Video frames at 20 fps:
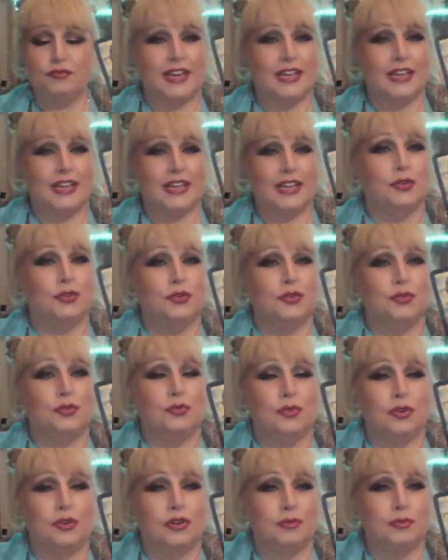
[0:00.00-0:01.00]
to
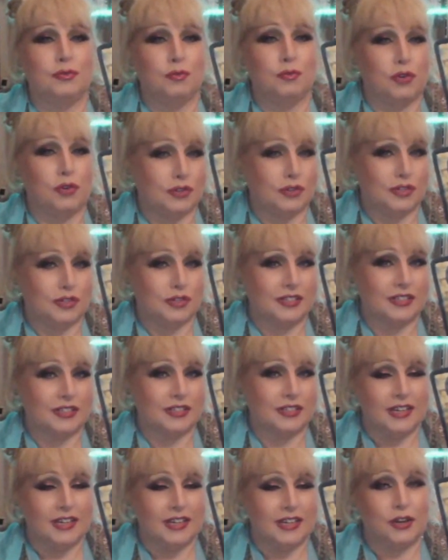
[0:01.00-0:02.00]
rekindle what
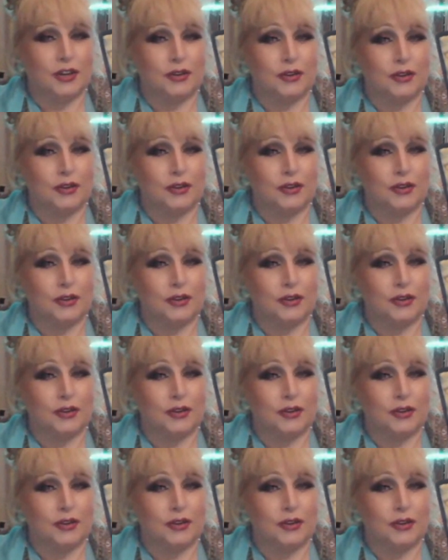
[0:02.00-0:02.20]
was.